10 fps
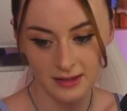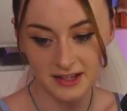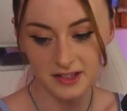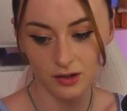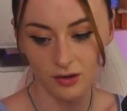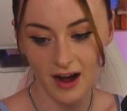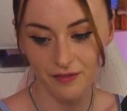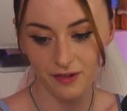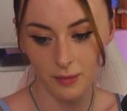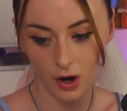That's a
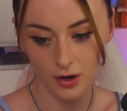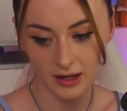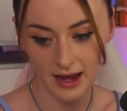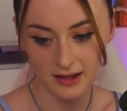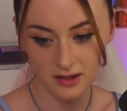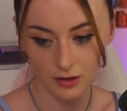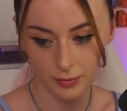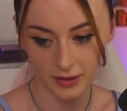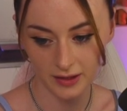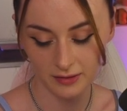graph from
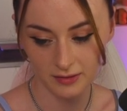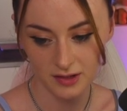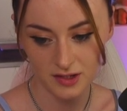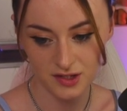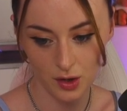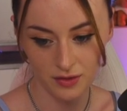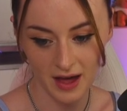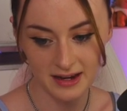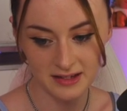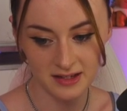OkCupid. So
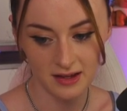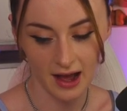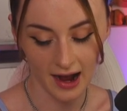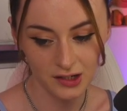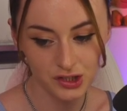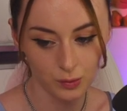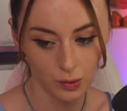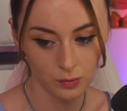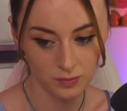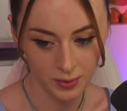that is
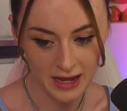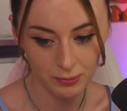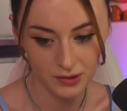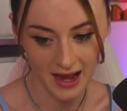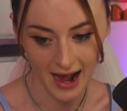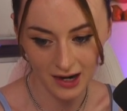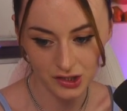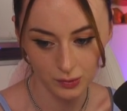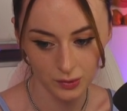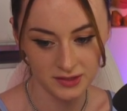actual people's
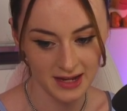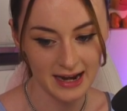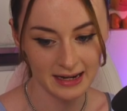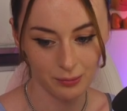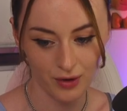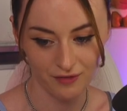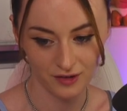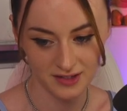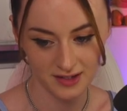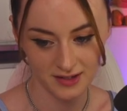actual dating
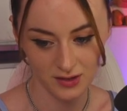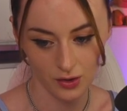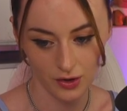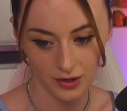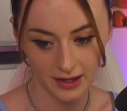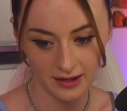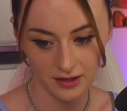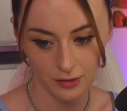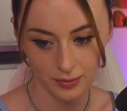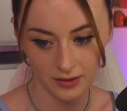preferences on
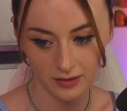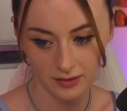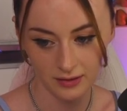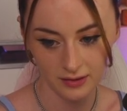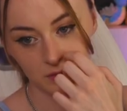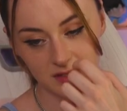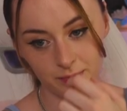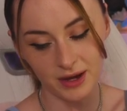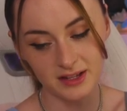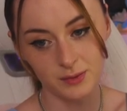OkCupid. It's the
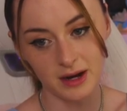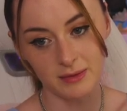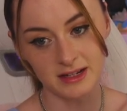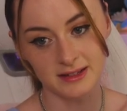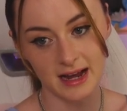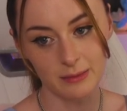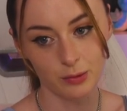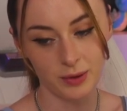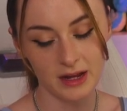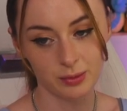best way to meet
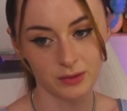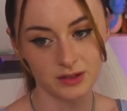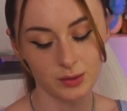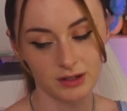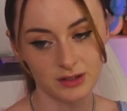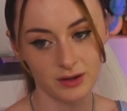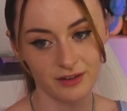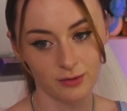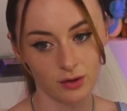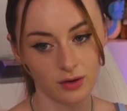dateable people in
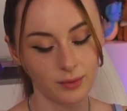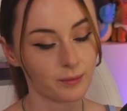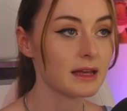2024.